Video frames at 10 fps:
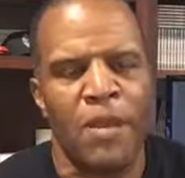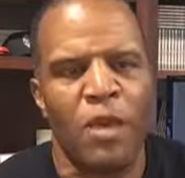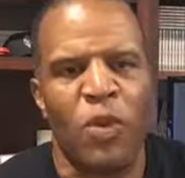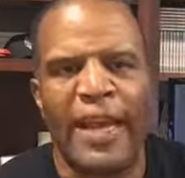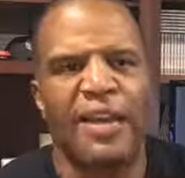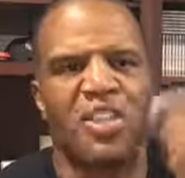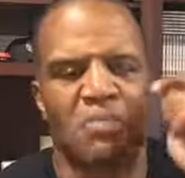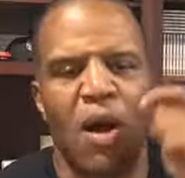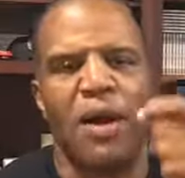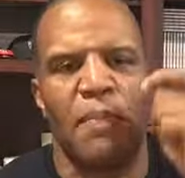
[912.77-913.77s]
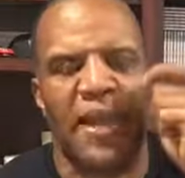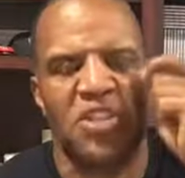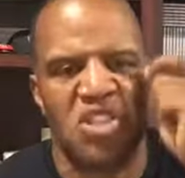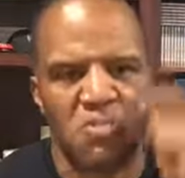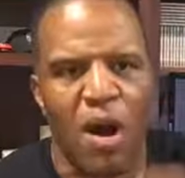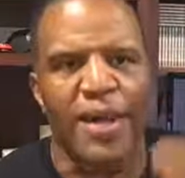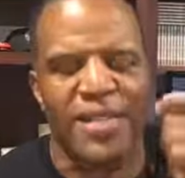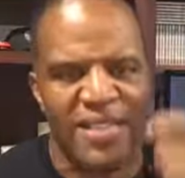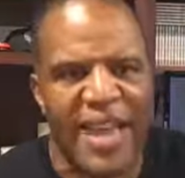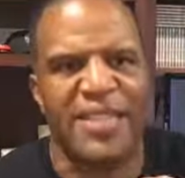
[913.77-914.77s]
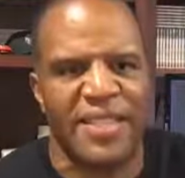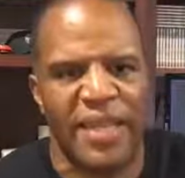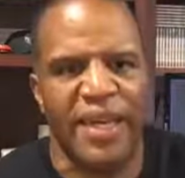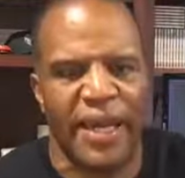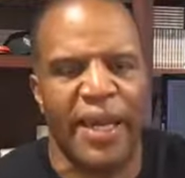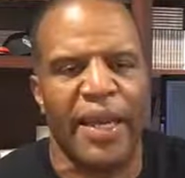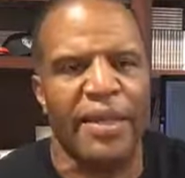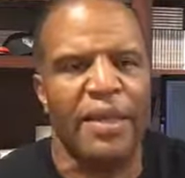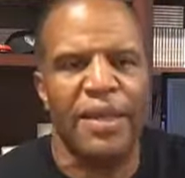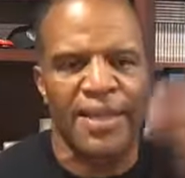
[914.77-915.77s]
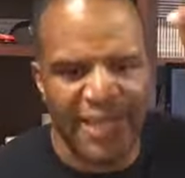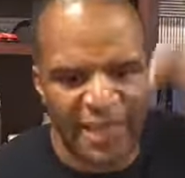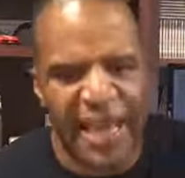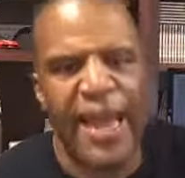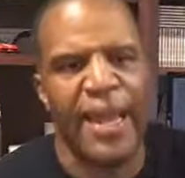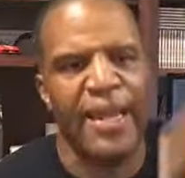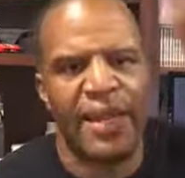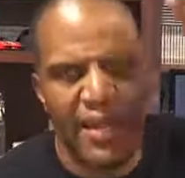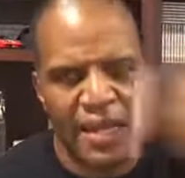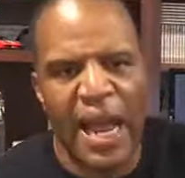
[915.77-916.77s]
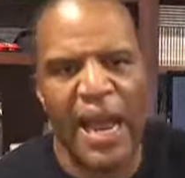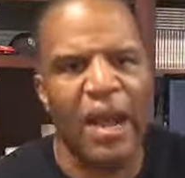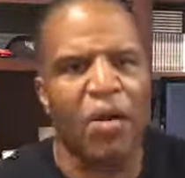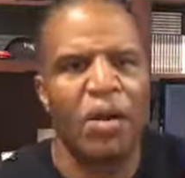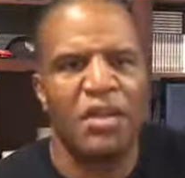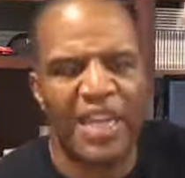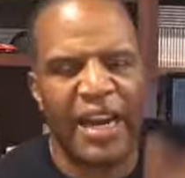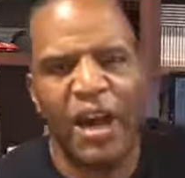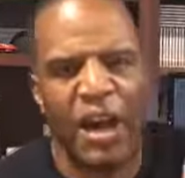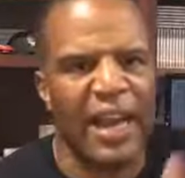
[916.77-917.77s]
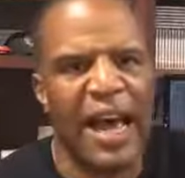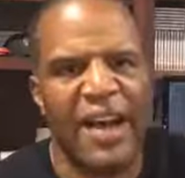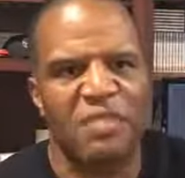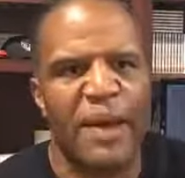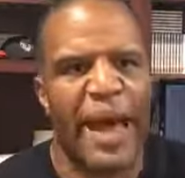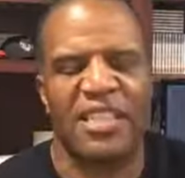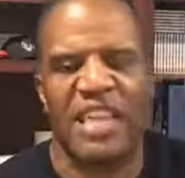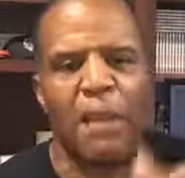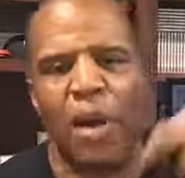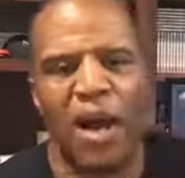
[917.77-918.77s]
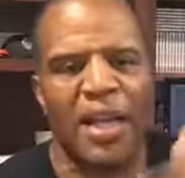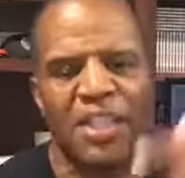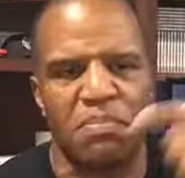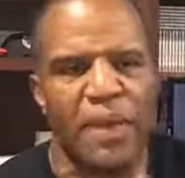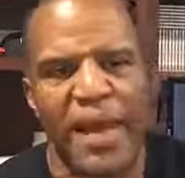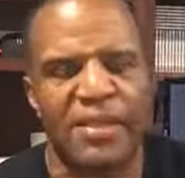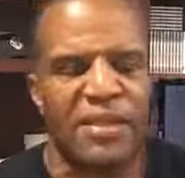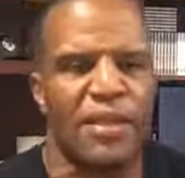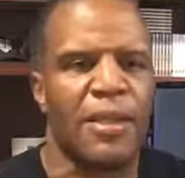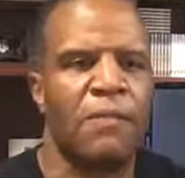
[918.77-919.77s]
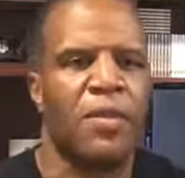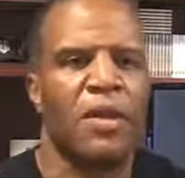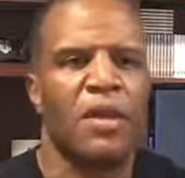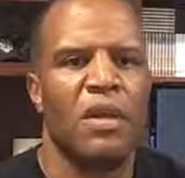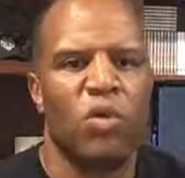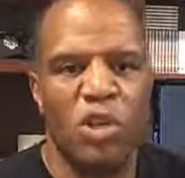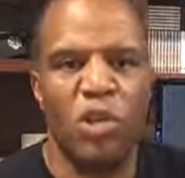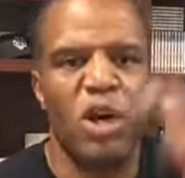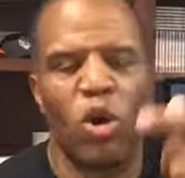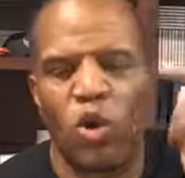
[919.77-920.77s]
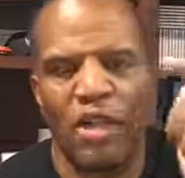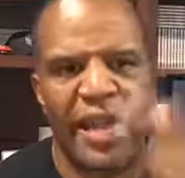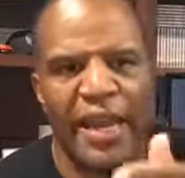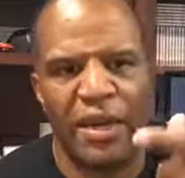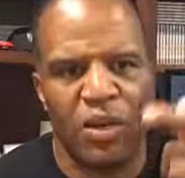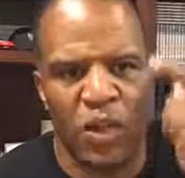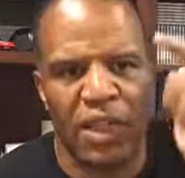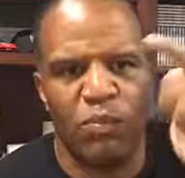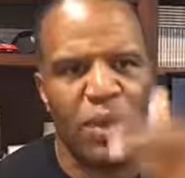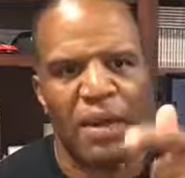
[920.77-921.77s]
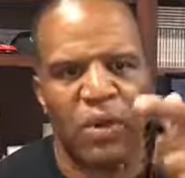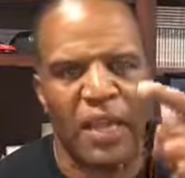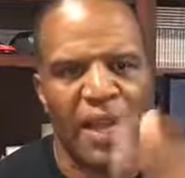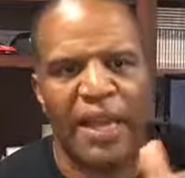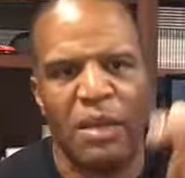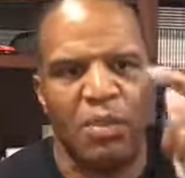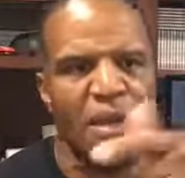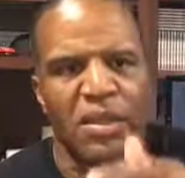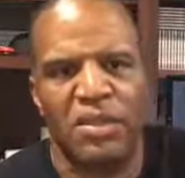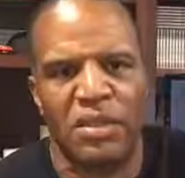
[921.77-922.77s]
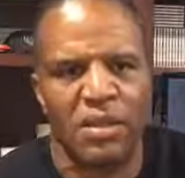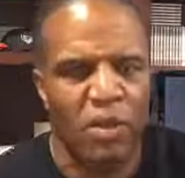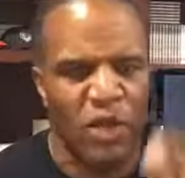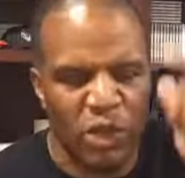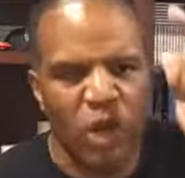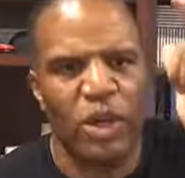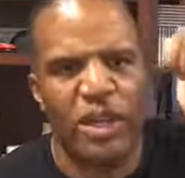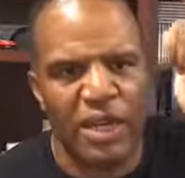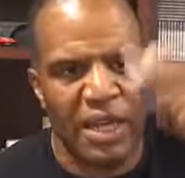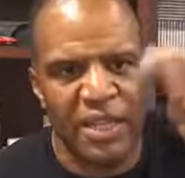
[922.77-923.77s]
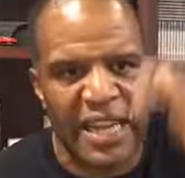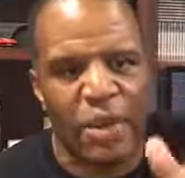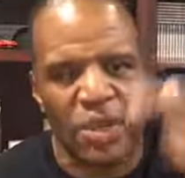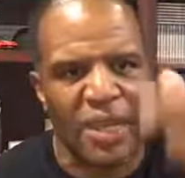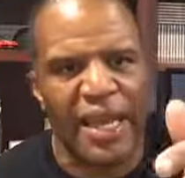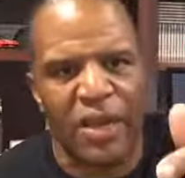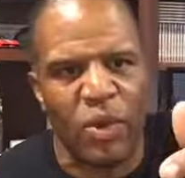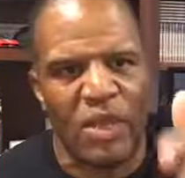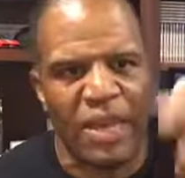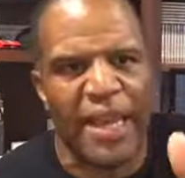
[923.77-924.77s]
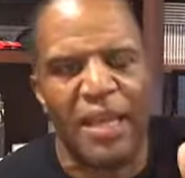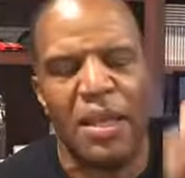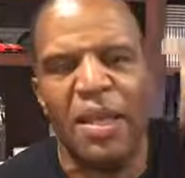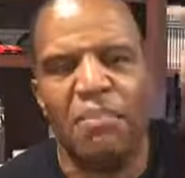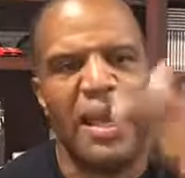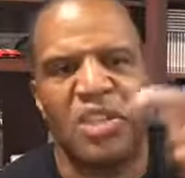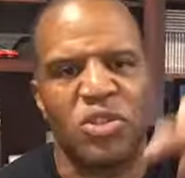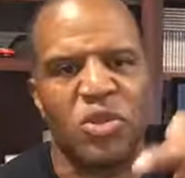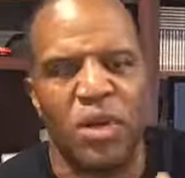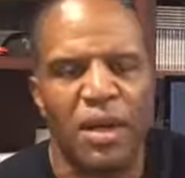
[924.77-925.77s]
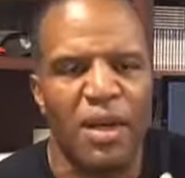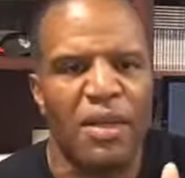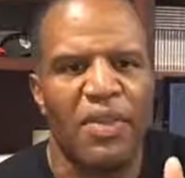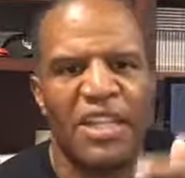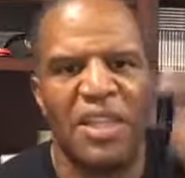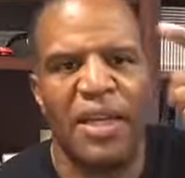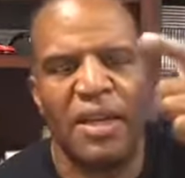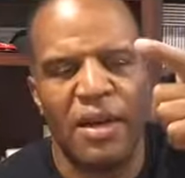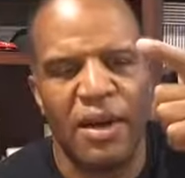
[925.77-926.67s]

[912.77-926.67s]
We got a smart making smart sexy again. Today, now, take our lives back. Stop all this mess. When you go to a date with a lady, brothers, when you go to a date with a lady, make sure that she